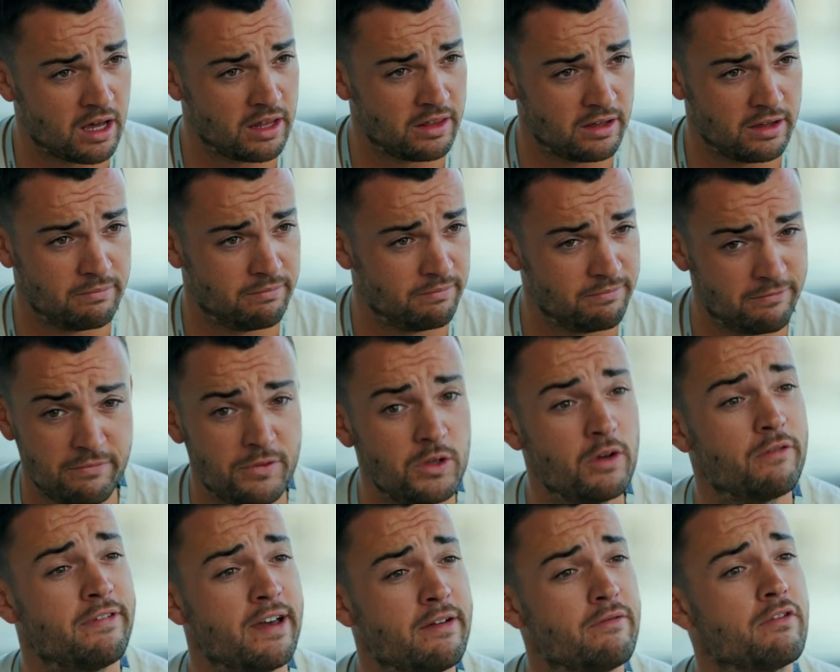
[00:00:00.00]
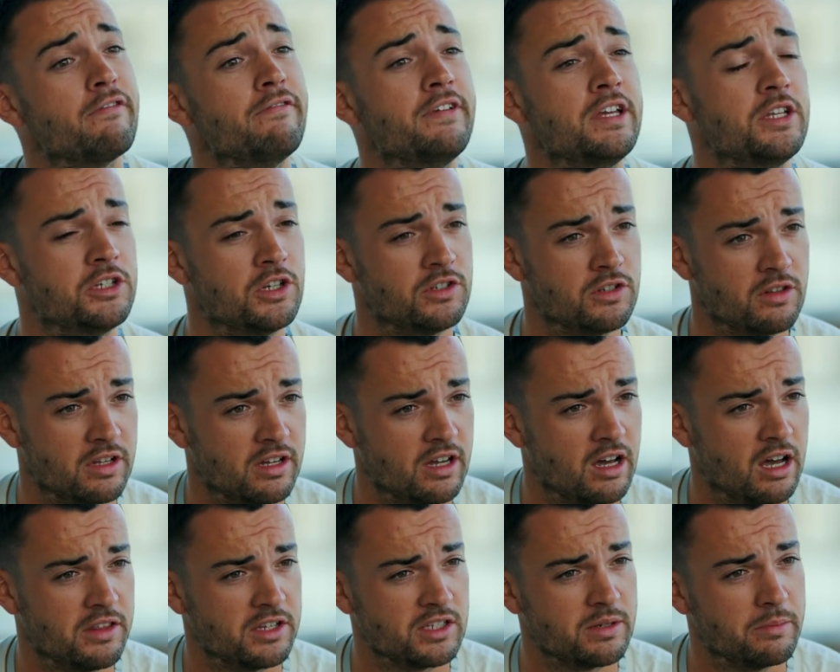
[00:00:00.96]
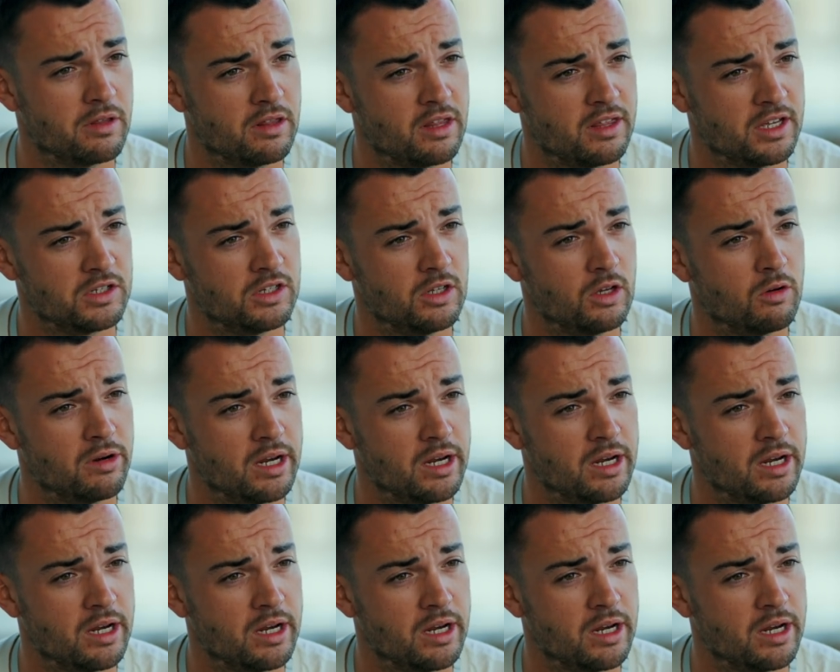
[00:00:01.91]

other, your favourite features on the car, some yeah. of the things that you're